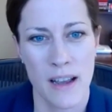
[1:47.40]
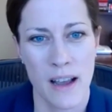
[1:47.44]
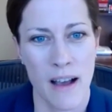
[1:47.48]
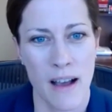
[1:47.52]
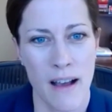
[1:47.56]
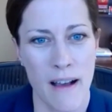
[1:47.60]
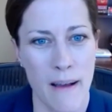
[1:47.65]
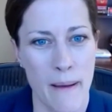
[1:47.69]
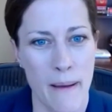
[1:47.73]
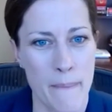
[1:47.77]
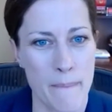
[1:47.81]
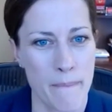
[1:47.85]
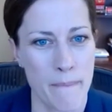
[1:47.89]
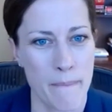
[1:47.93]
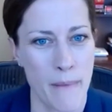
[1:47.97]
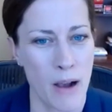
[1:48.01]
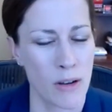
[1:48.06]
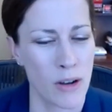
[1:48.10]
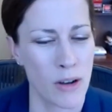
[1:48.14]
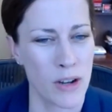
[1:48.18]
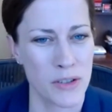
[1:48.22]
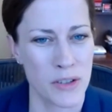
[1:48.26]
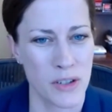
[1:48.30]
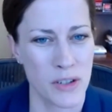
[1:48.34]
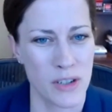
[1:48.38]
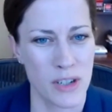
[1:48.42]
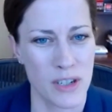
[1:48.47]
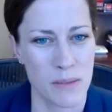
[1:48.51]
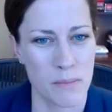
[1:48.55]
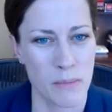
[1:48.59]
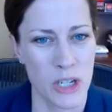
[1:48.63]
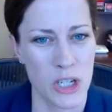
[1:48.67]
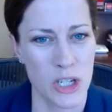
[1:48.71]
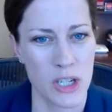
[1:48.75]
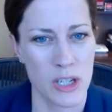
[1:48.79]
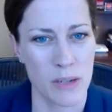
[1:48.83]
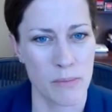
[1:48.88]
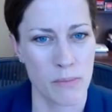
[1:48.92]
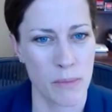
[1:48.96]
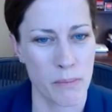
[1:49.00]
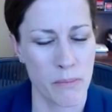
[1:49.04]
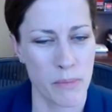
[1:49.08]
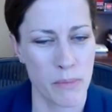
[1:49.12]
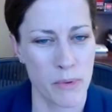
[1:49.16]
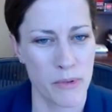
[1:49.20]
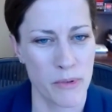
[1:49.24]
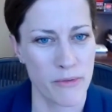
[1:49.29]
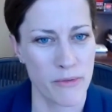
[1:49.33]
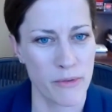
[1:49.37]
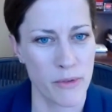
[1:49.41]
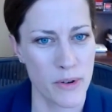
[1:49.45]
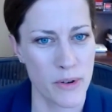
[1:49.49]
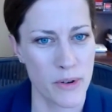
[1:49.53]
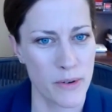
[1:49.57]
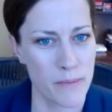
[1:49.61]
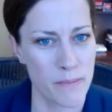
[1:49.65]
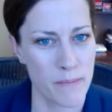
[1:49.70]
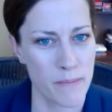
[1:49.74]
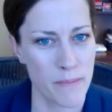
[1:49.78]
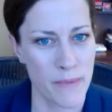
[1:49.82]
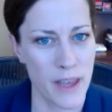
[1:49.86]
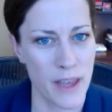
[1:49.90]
I'll also just mention before